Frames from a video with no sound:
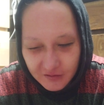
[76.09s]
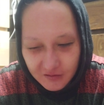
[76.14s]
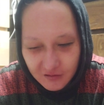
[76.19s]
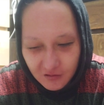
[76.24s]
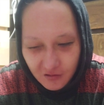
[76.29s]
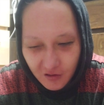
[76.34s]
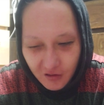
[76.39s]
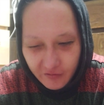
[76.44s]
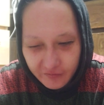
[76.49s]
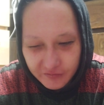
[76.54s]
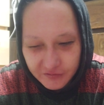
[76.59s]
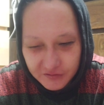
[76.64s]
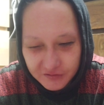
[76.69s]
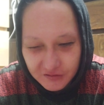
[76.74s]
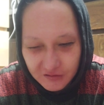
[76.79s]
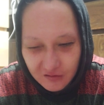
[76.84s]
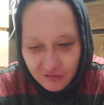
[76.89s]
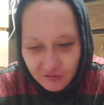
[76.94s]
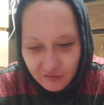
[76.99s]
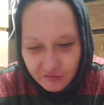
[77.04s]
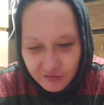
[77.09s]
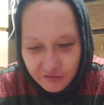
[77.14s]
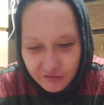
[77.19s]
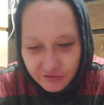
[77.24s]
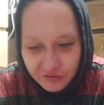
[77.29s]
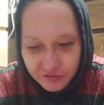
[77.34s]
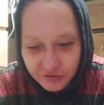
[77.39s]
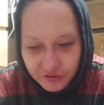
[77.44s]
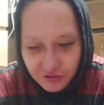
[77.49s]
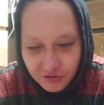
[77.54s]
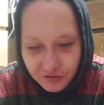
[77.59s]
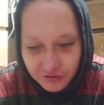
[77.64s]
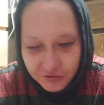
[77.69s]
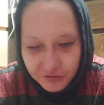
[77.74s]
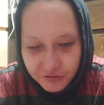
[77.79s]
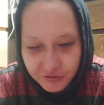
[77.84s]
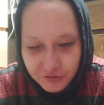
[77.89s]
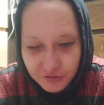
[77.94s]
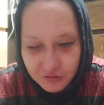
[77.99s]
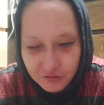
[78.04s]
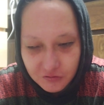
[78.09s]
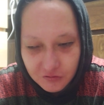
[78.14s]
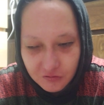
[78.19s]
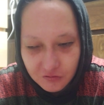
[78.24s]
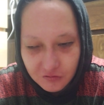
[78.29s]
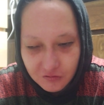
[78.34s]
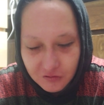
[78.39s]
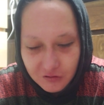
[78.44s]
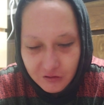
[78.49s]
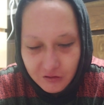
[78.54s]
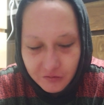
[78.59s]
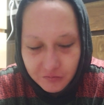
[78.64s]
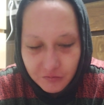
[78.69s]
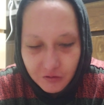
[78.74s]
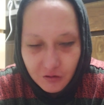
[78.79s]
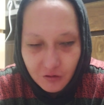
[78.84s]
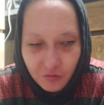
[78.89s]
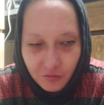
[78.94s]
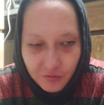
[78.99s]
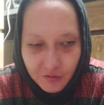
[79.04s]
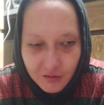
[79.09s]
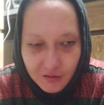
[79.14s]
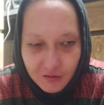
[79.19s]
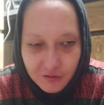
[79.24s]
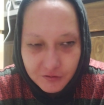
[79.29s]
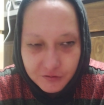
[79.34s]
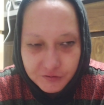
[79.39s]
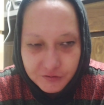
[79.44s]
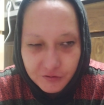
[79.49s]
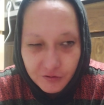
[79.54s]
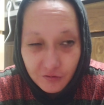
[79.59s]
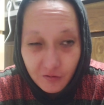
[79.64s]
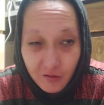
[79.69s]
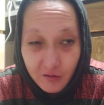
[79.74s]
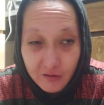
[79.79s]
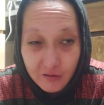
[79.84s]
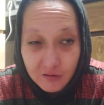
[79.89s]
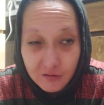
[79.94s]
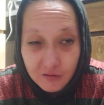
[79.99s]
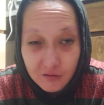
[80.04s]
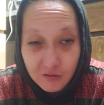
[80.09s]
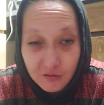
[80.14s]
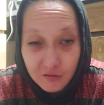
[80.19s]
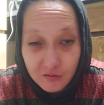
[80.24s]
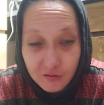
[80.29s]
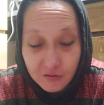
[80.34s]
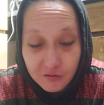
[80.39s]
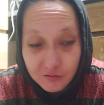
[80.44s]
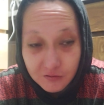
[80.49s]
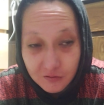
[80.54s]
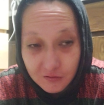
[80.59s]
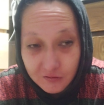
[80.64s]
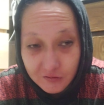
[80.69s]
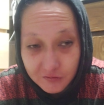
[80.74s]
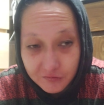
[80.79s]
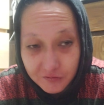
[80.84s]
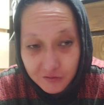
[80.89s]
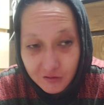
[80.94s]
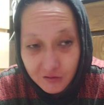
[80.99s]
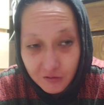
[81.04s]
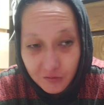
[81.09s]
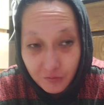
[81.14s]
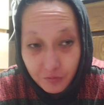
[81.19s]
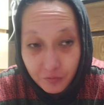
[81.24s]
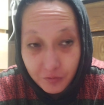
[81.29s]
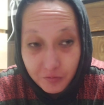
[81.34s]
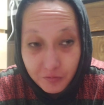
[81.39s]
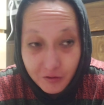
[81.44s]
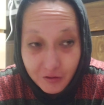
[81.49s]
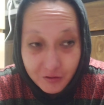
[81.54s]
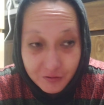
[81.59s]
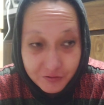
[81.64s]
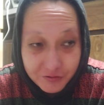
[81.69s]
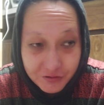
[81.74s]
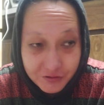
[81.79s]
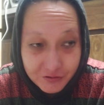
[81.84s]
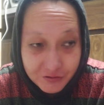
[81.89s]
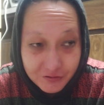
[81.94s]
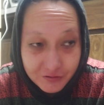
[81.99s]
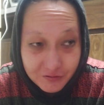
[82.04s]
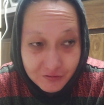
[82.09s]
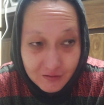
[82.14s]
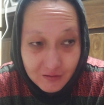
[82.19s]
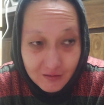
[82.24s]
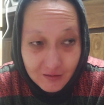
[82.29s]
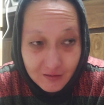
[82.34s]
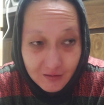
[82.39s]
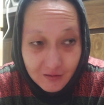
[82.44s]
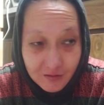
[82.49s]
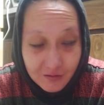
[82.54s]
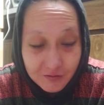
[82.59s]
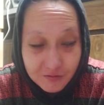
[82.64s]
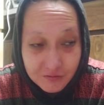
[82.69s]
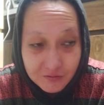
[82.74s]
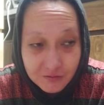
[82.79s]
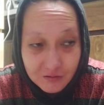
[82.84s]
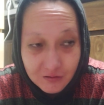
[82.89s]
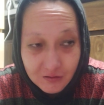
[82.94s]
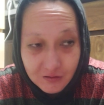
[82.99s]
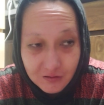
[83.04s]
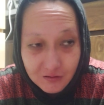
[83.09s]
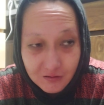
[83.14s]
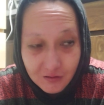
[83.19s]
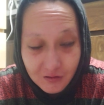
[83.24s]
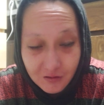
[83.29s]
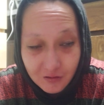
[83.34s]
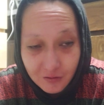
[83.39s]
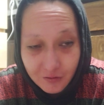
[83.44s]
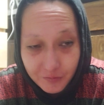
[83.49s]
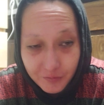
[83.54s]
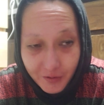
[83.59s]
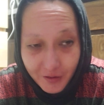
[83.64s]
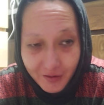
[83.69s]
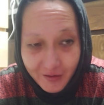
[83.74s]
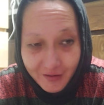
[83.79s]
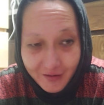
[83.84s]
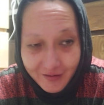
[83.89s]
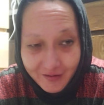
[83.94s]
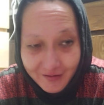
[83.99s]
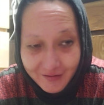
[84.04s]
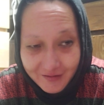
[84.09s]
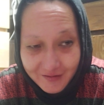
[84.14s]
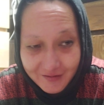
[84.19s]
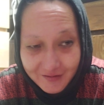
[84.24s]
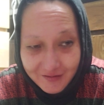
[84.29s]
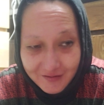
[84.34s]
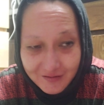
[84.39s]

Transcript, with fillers: The coffee is literally just to keep me awake so I could do this video, put my groceries away, eat, and go to bed.